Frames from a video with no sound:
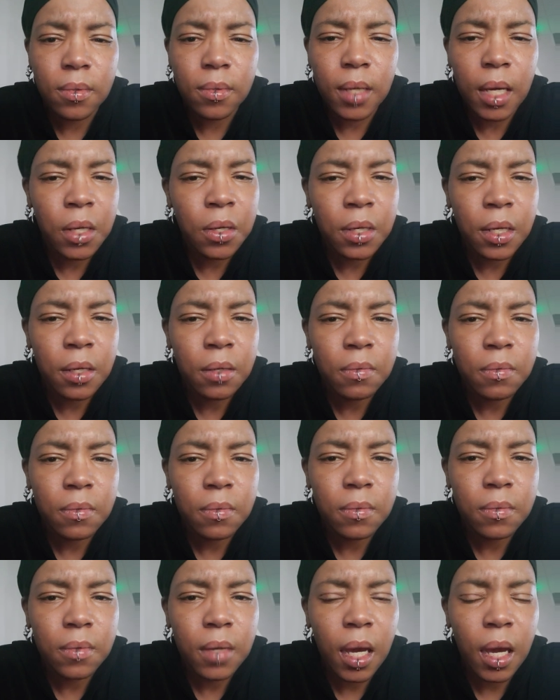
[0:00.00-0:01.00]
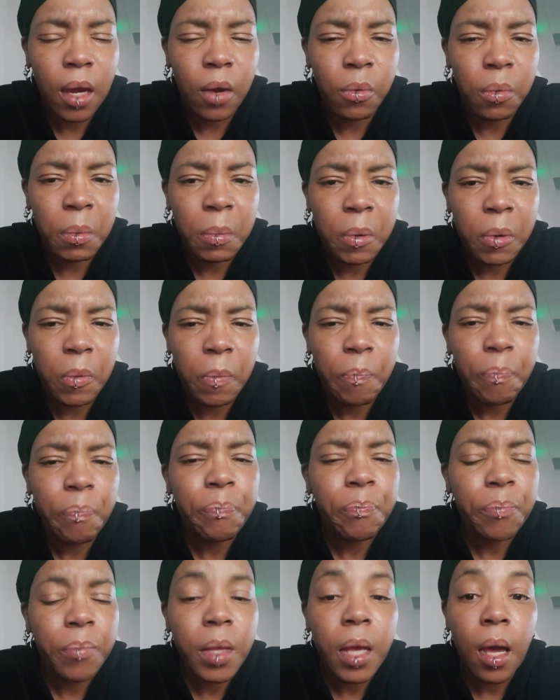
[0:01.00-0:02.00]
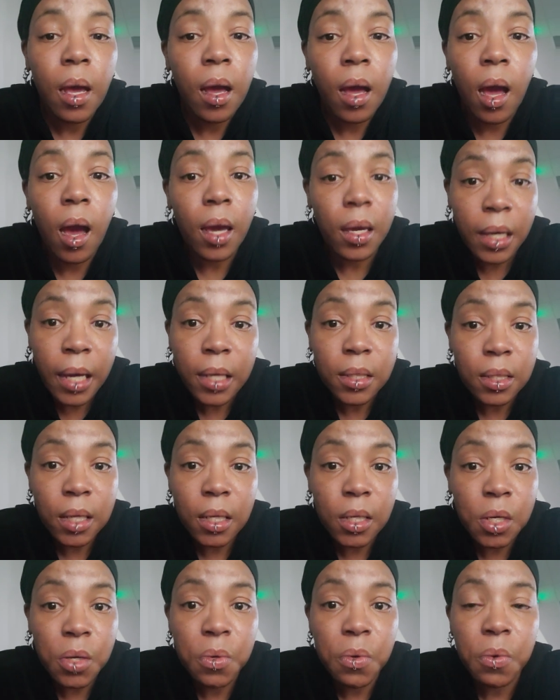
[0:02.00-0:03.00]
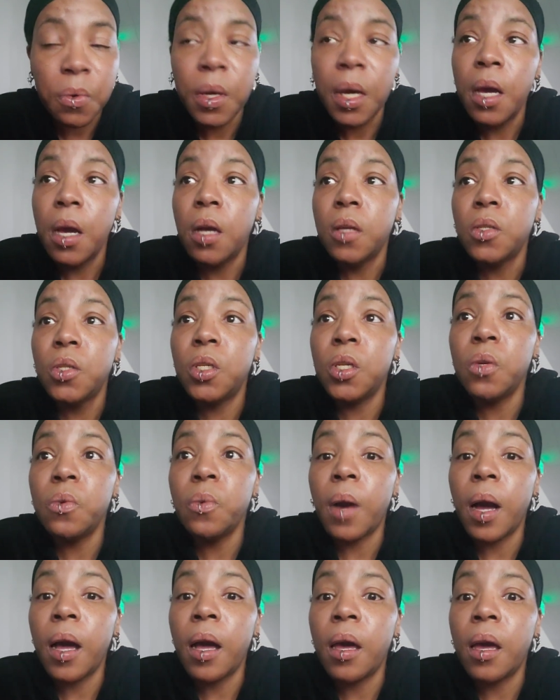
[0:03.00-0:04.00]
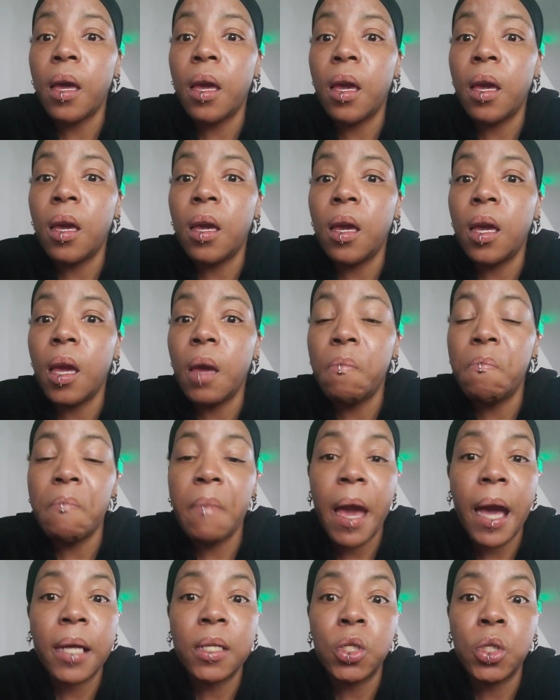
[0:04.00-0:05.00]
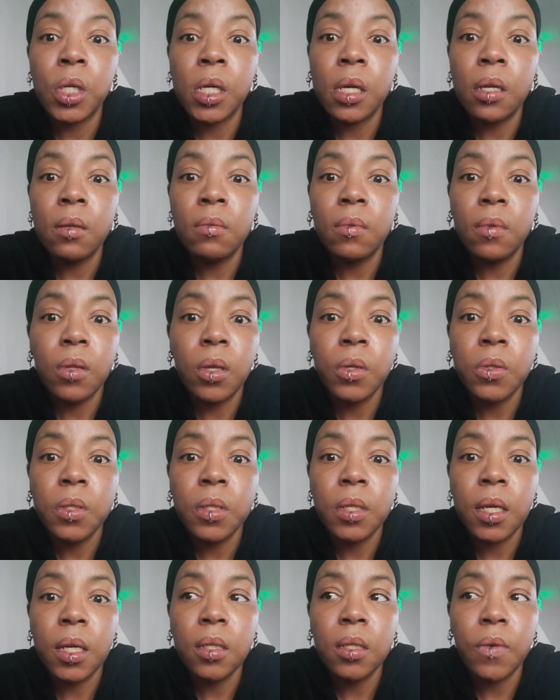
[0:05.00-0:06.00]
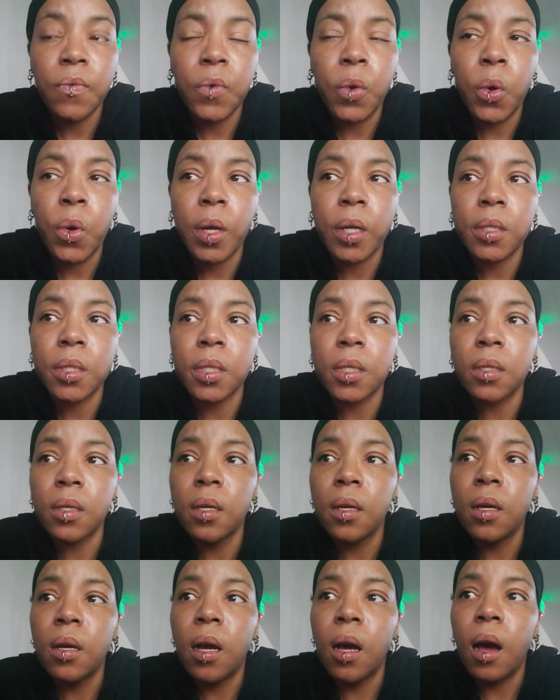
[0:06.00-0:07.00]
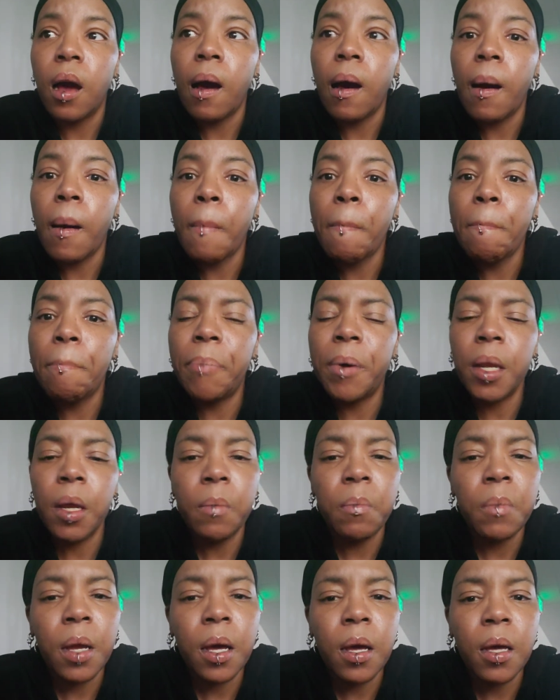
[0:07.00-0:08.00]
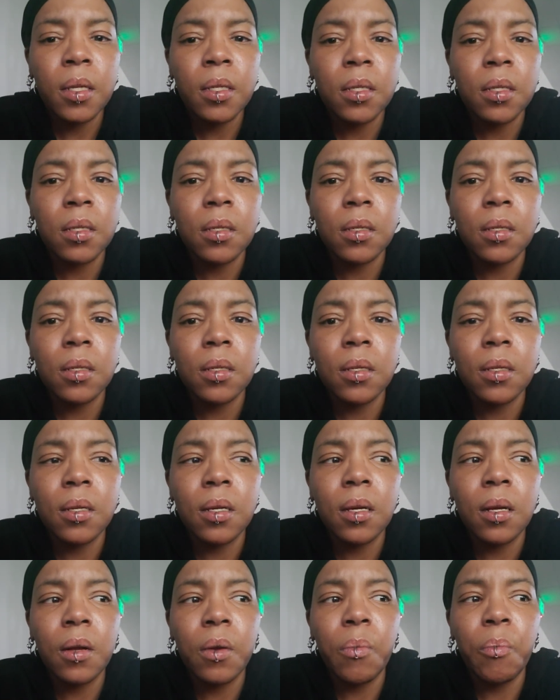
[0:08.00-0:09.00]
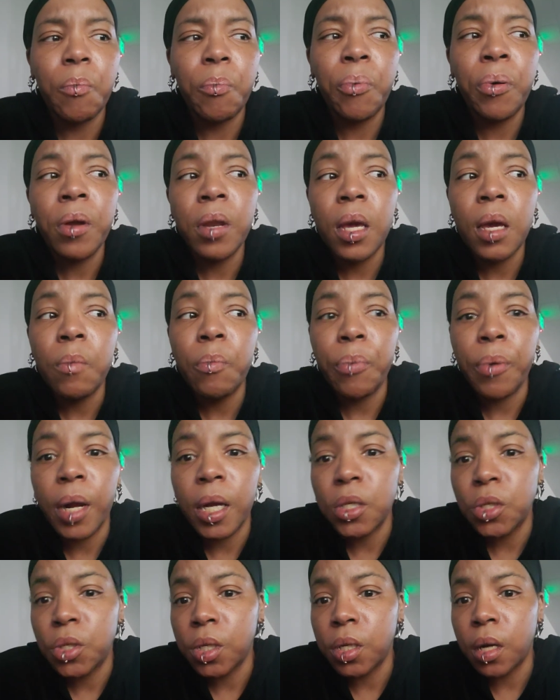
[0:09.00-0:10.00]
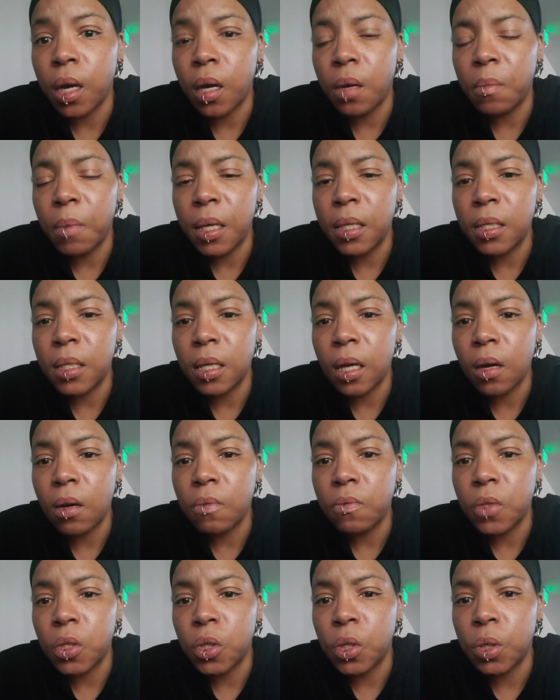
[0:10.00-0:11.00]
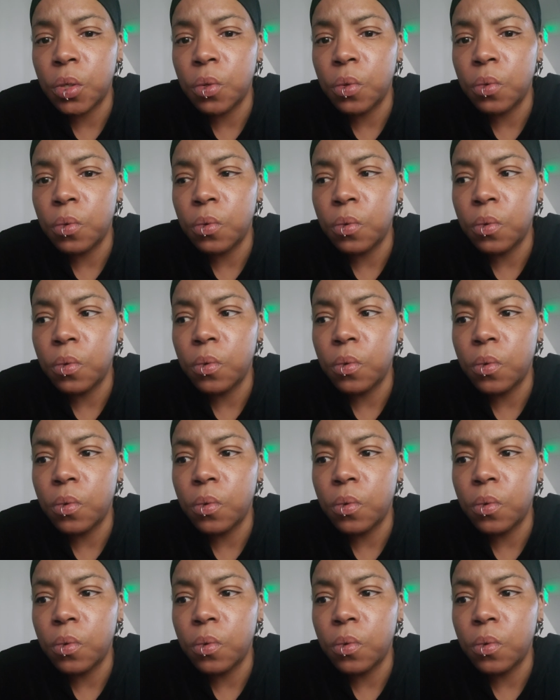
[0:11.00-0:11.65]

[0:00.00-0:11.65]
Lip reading: I don't know. I can't remember. Yes, I do. Do I imagine those things? Of course. But I'm not putting pressure on myself to